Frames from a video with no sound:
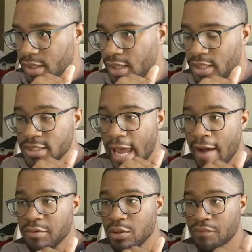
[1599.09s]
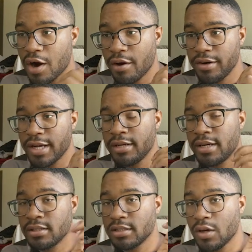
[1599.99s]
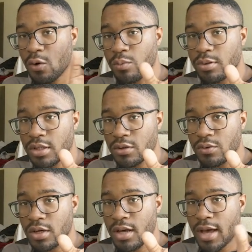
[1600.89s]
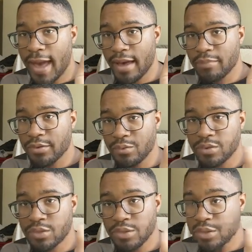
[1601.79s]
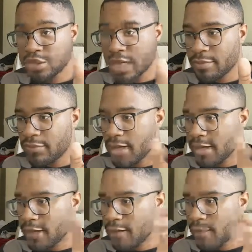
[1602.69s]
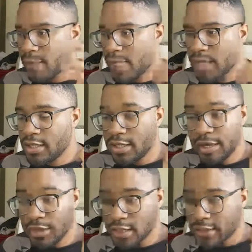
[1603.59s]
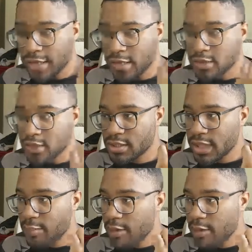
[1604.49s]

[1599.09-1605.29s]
And this is after you've already connected the Overload app to your Shopify account. Here it is right here. So the same